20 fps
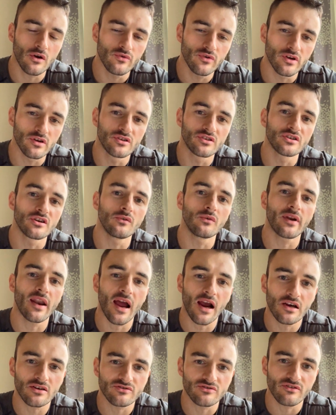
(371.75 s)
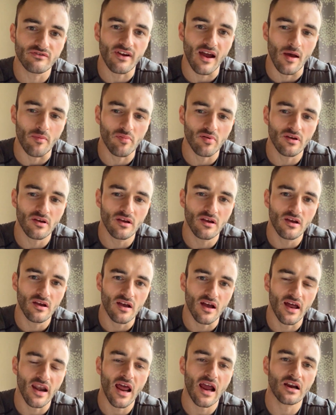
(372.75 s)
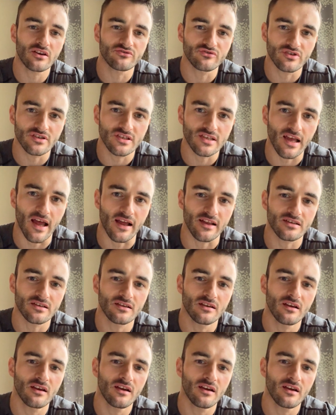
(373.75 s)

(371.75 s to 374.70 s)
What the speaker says: you can do an extra rep, an extra set,